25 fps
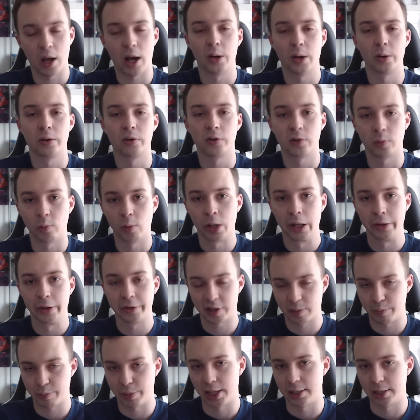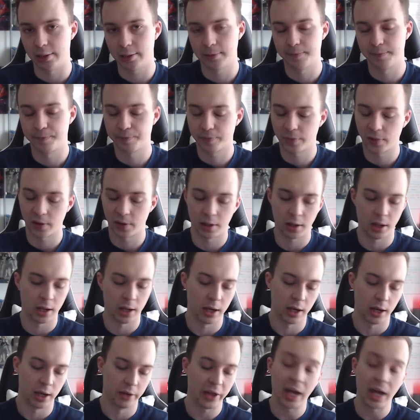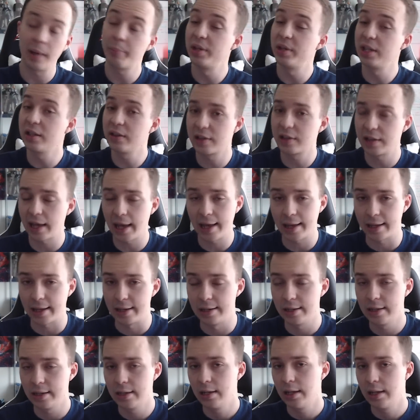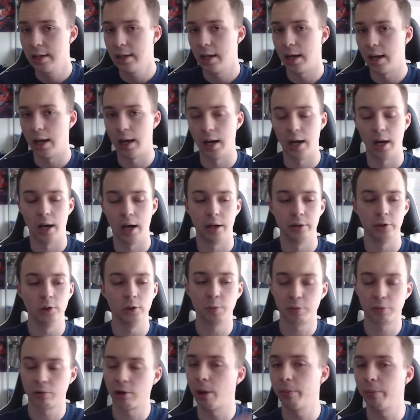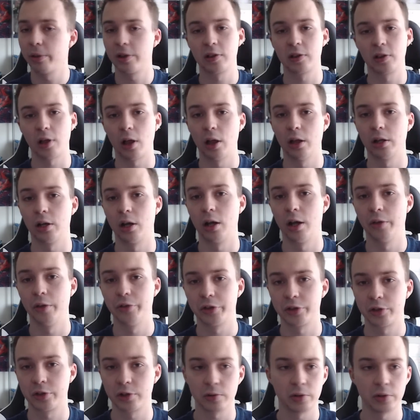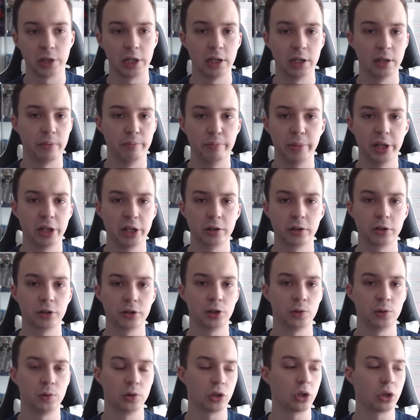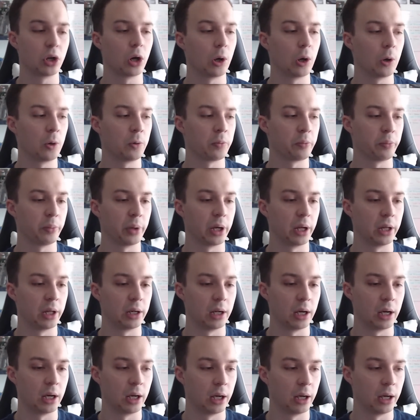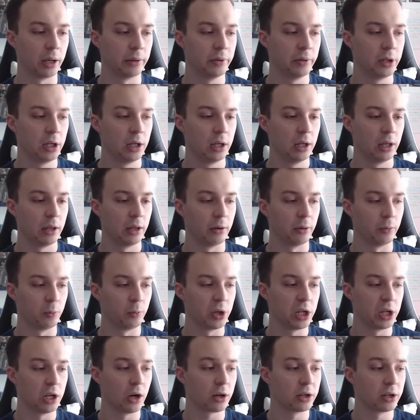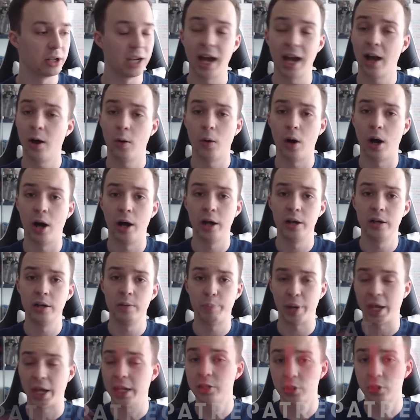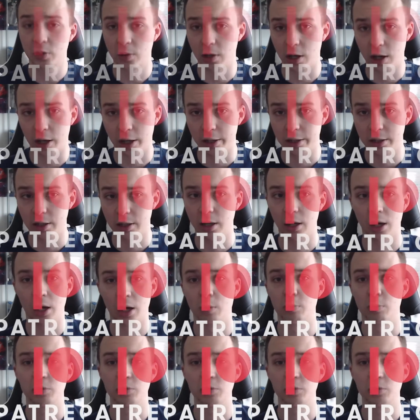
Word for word: hours well spent. Uh, that being said, uh, you probably saw it on the screen a minute or two ago, but uh, we are now on Patreon, uh,